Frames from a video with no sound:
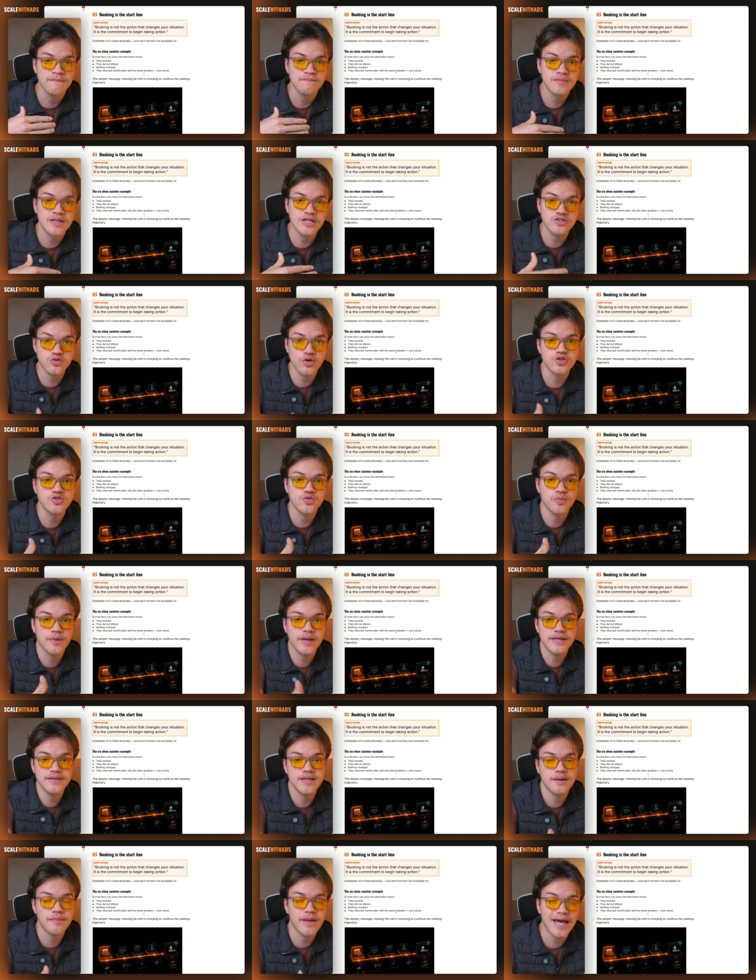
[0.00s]
that's going to
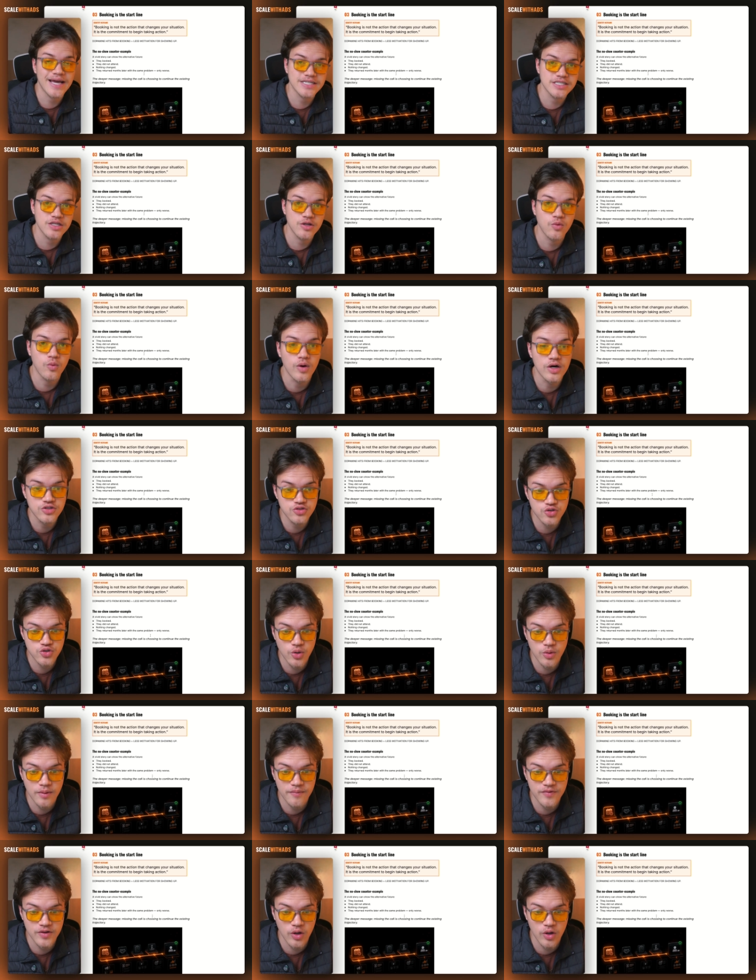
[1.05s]
make them actually want to show up for the